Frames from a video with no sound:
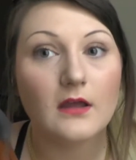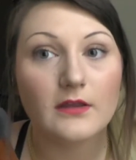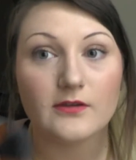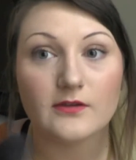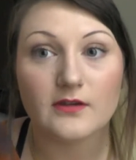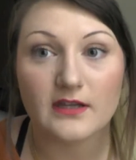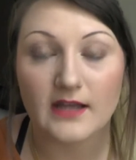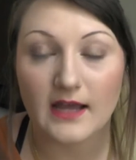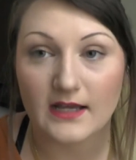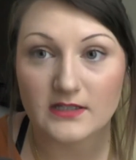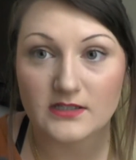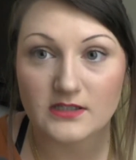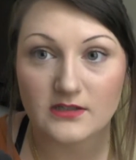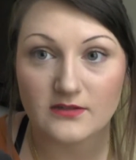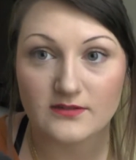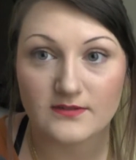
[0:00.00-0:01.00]
you can
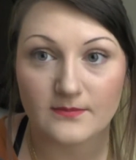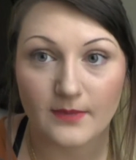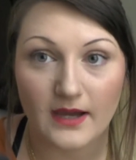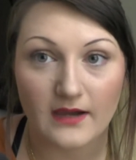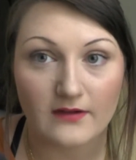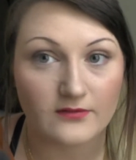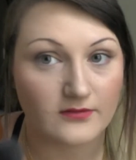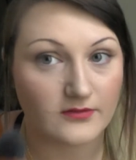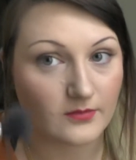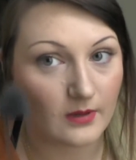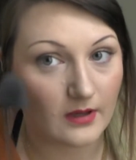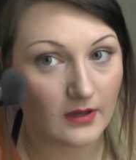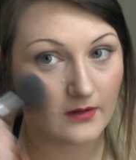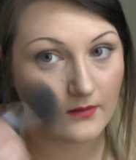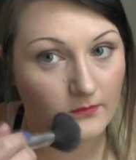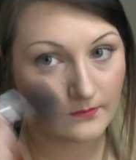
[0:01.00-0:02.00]
actually use some powder as
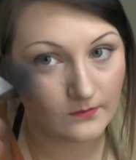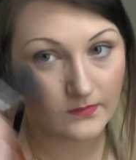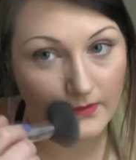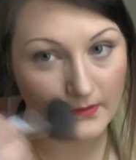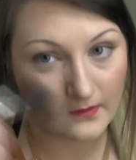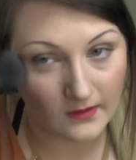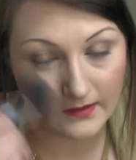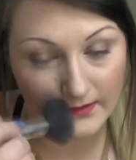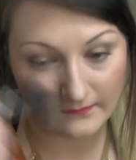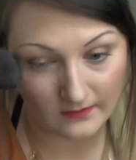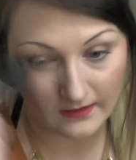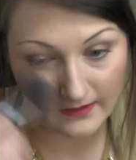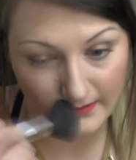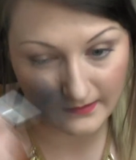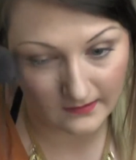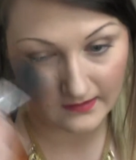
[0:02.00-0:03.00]
well to kind of
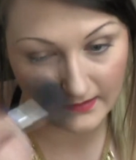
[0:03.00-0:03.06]
like